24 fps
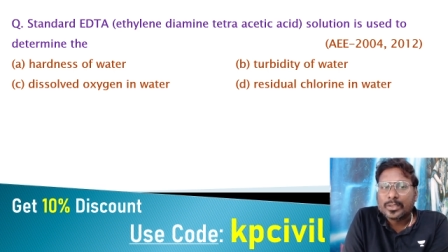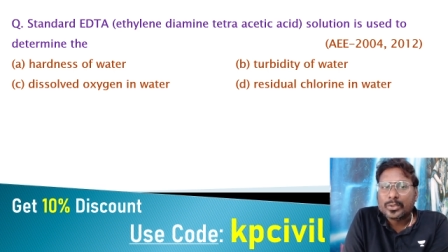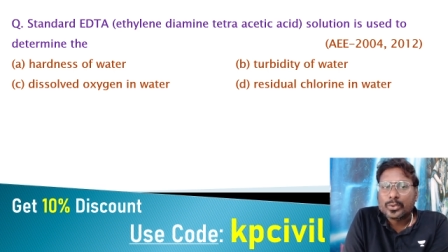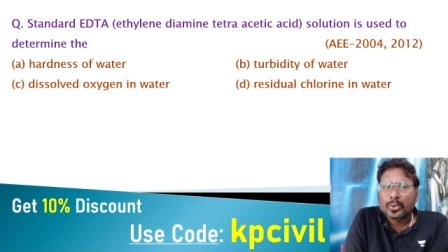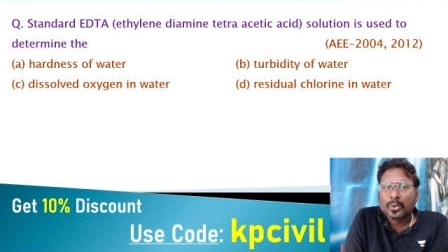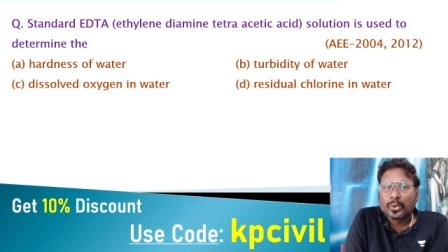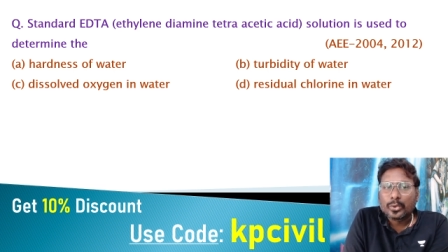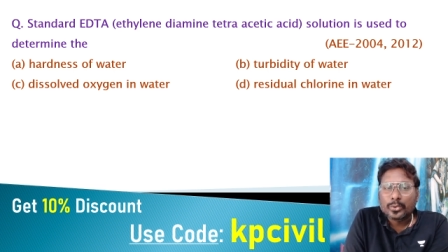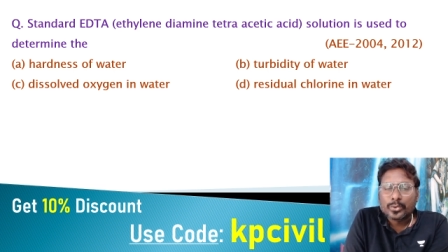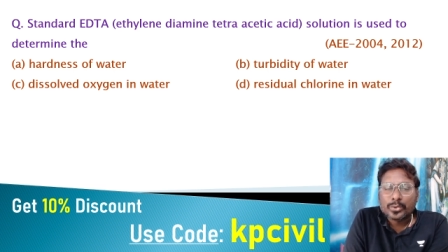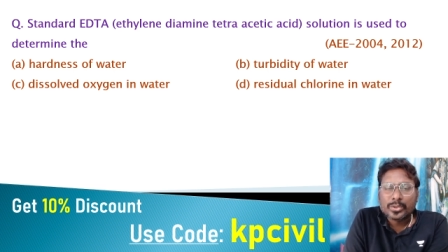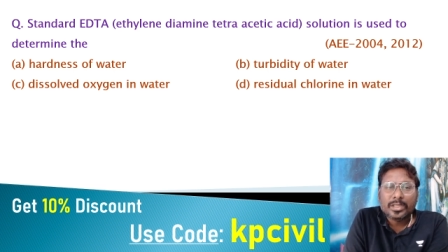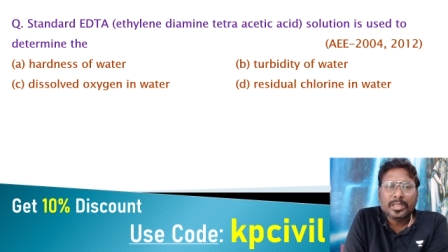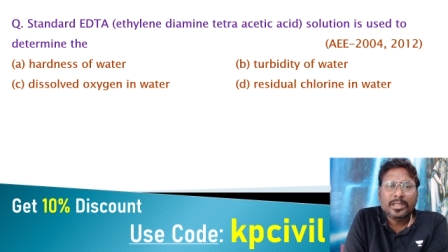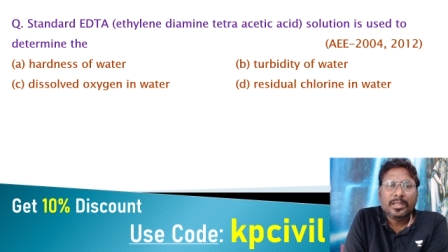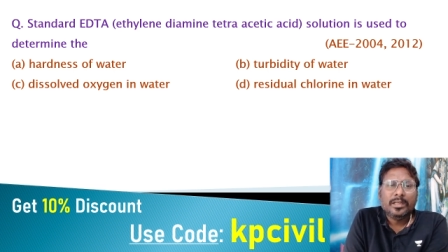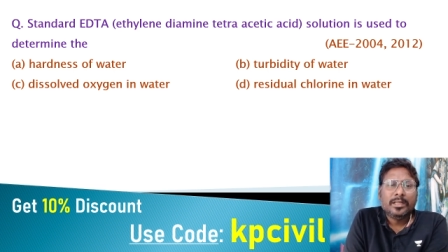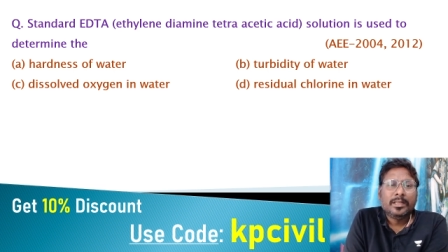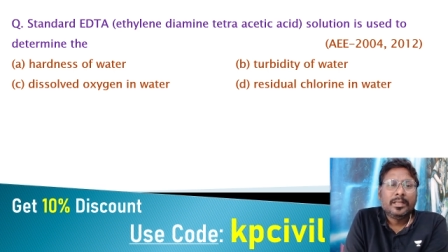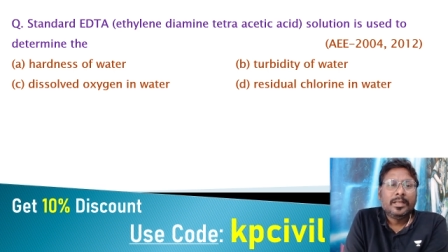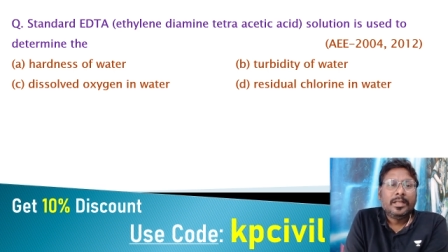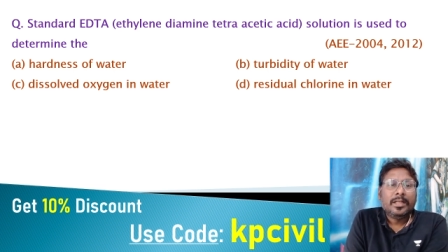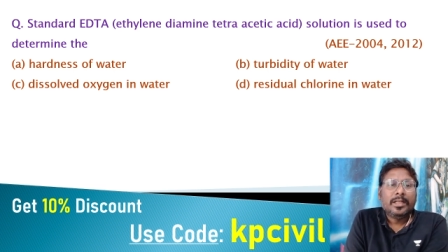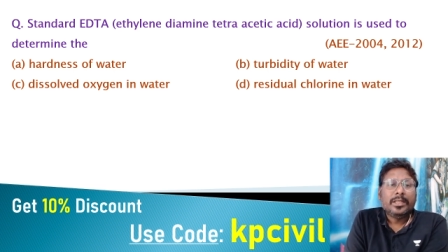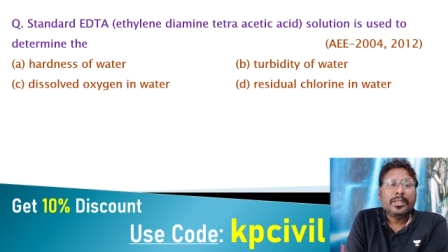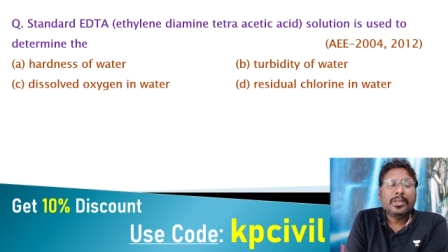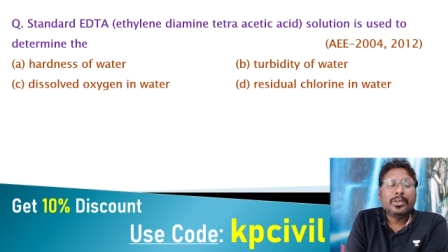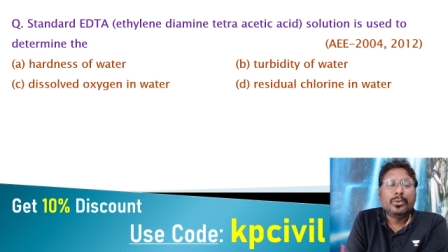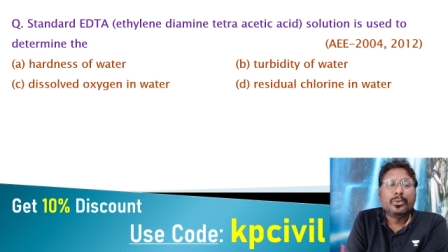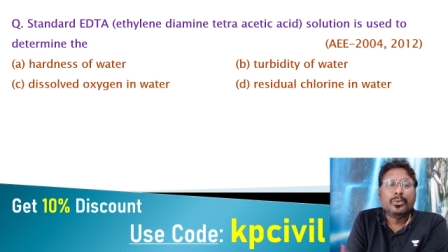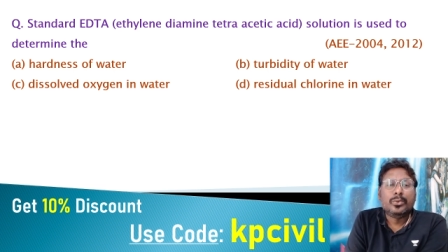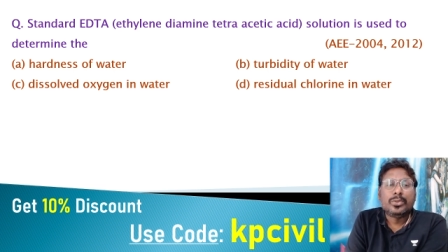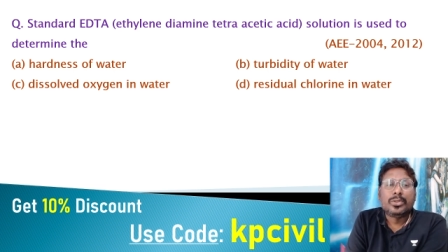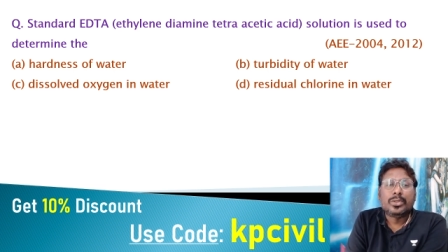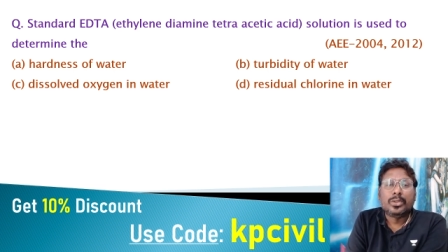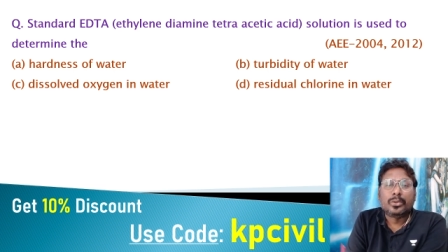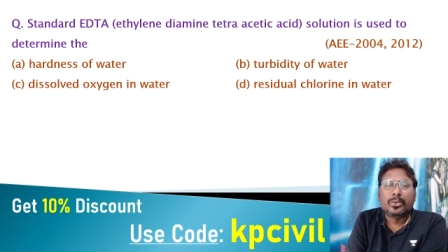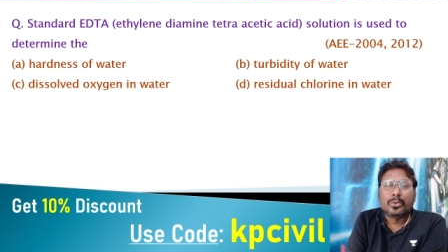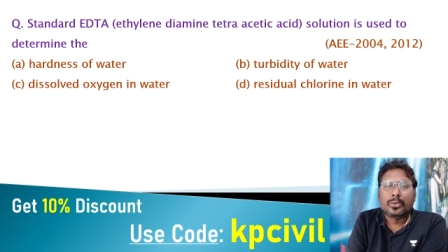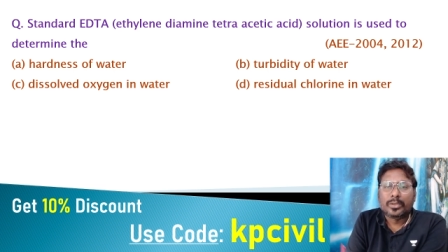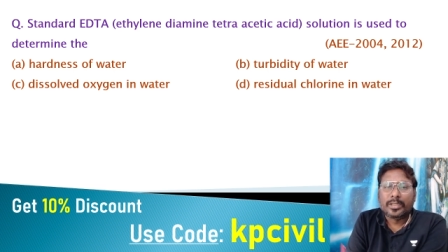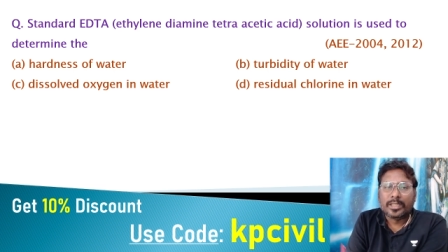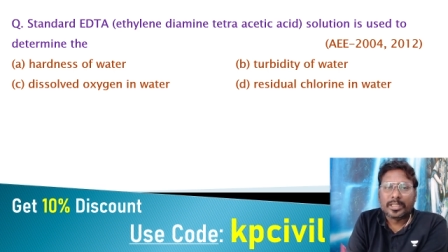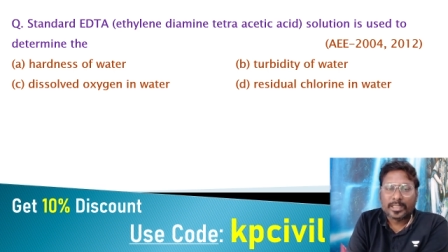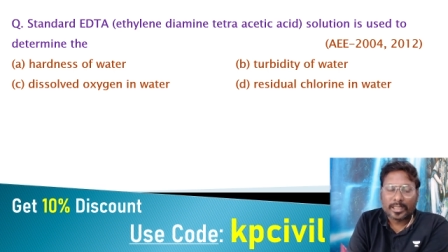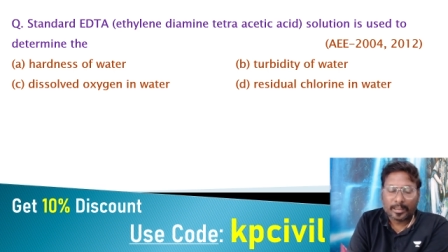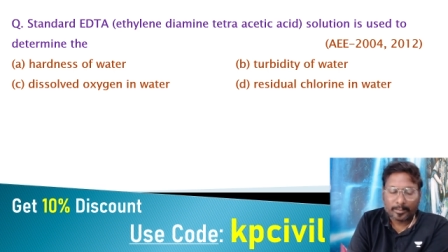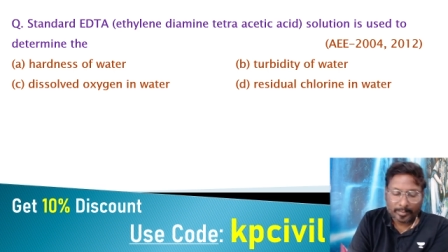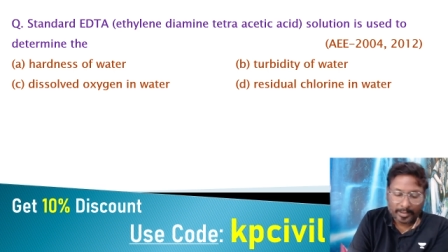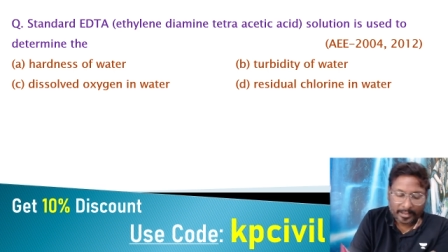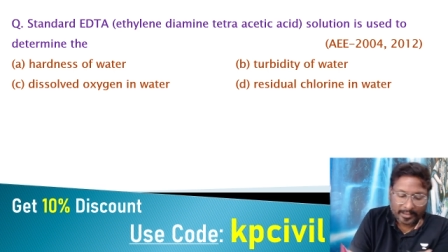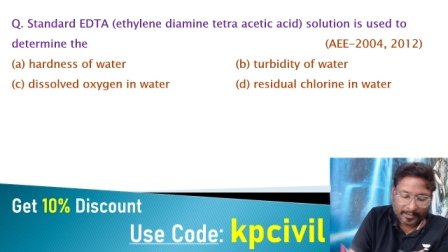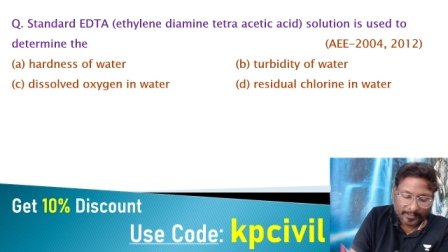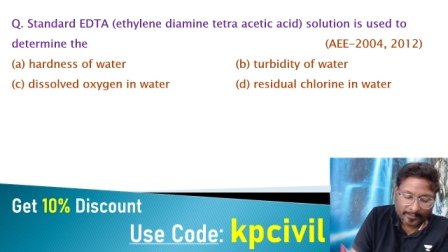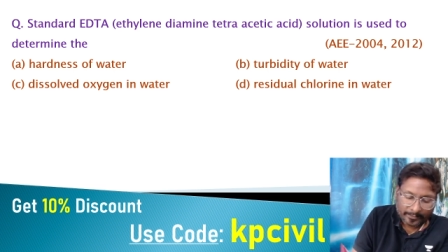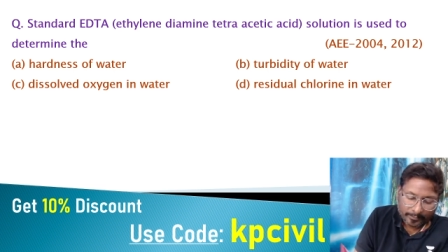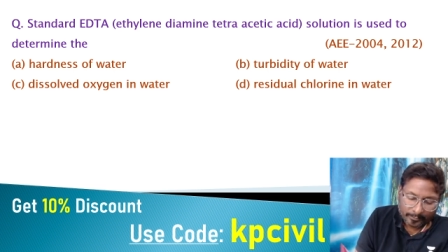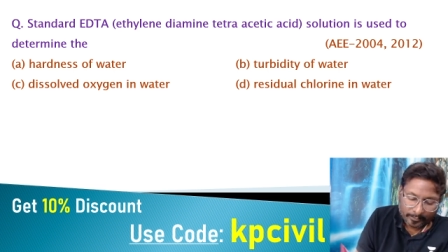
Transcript: solution used to determine.